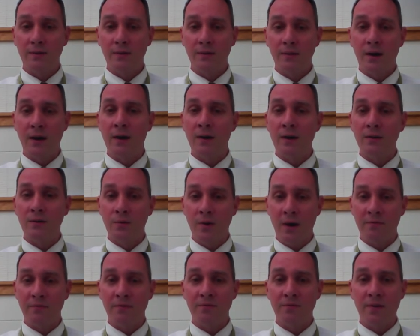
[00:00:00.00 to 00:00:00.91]
Uh, you
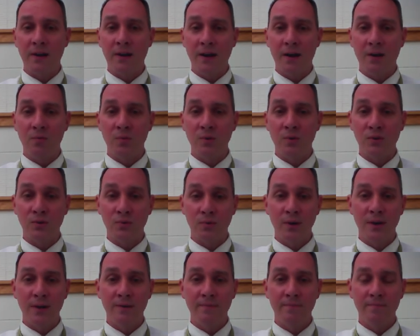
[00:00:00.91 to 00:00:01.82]
have to find out which
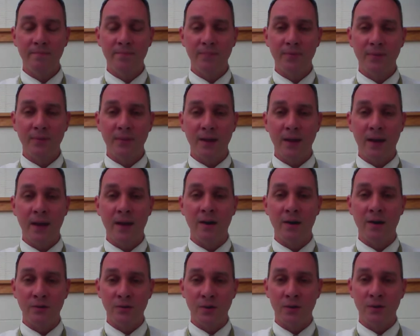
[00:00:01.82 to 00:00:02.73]
three, and
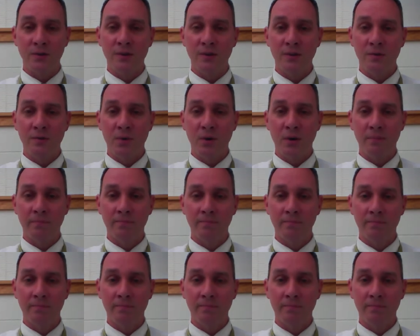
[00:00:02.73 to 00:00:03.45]
I'll talk to you tomorrow.